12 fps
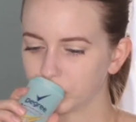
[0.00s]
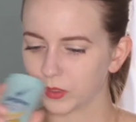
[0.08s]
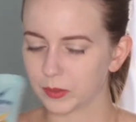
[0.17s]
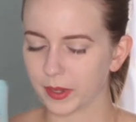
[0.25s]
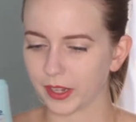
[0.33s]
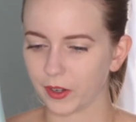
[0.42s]

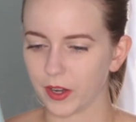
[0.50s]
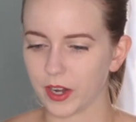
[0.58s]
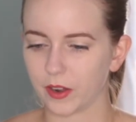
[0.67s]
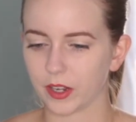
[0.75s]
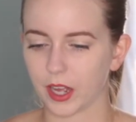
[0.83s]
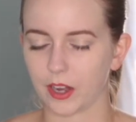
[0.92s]
smelling it right
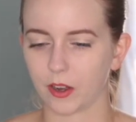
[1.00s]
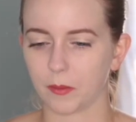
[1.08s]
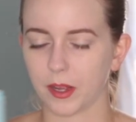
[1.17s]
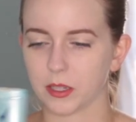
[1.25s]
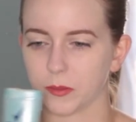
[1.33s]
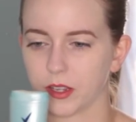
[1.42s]
now, it kind of
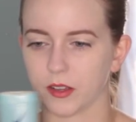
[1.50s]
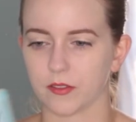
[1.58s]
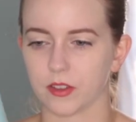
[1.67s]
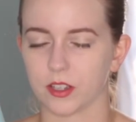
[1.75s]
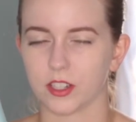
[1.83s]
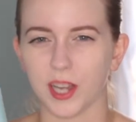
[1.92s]
reminds me
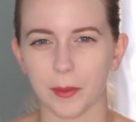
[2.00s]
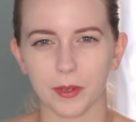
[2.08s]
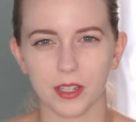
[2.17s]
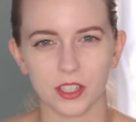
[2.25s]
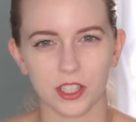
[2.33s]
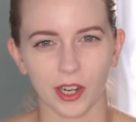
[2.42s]
of the
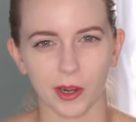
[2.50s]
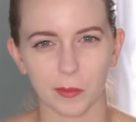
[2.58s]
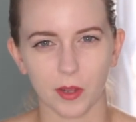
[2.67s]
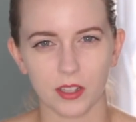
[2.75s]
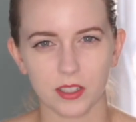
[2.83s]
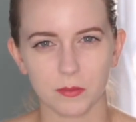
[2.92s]
Japanese Cherry
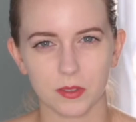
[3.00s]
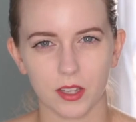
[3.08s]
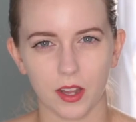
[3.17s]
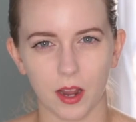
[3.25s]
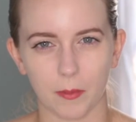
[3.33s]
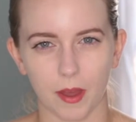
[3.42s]
Blossom
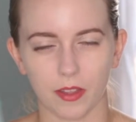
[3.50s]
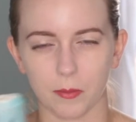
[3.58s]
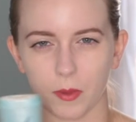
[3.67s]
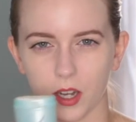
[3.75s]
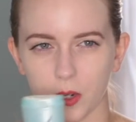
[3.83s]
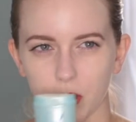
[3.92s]
scent at Bath &
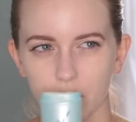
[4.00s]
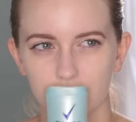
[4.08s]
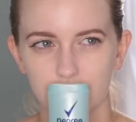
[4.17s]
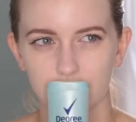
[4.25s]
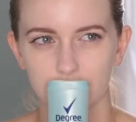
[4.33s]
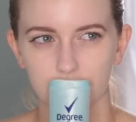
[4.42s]
Body
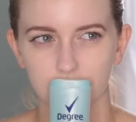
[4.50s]
Works.